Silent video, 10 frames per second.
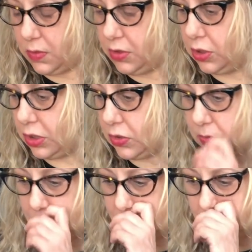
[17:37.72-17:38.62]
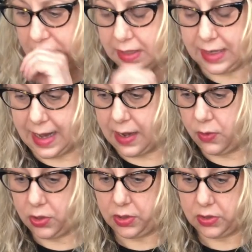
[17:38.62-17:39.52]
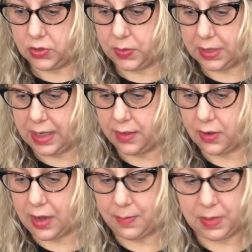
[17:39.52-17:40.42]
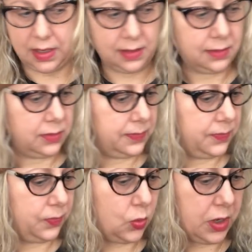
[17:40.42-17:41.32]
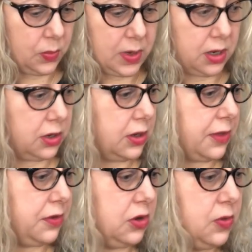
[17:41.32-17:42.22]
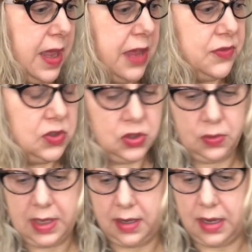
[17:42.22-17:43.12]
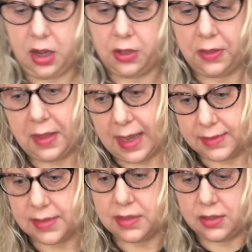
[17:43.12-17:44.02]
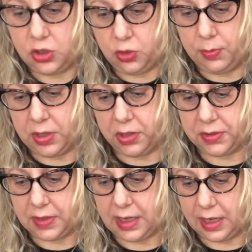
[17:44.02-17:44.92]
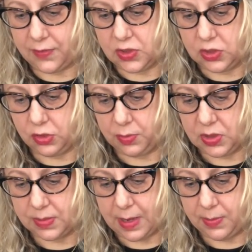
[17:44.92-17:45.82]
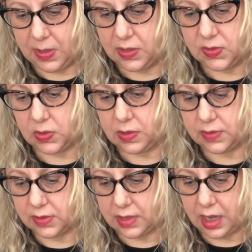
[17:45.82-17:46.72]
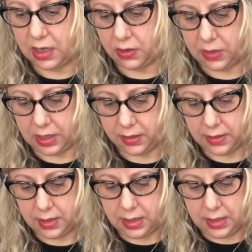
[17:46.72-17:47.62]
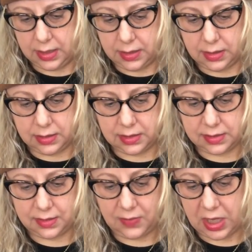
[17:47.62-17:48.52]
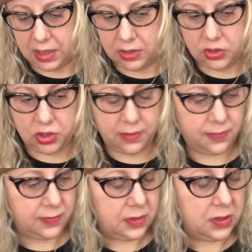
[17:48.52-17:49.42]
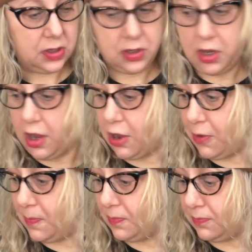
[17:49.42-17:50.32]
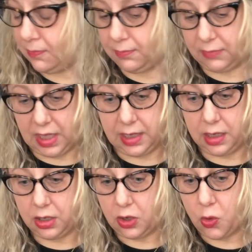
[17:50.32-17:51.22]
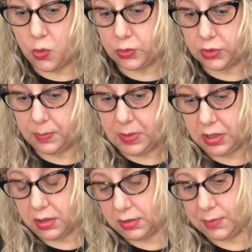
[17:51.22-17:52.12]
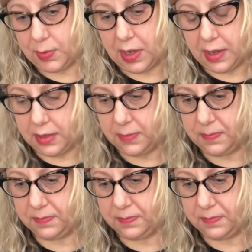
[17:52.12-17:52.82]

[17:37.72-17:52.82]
you're gonna do the sorting now, or you're gonna do it later. I mean, one way or another, you have to do it unless it's a new build and they give it to you piece by piece. So this is kind of like the disadvantage of um, getting an older build, but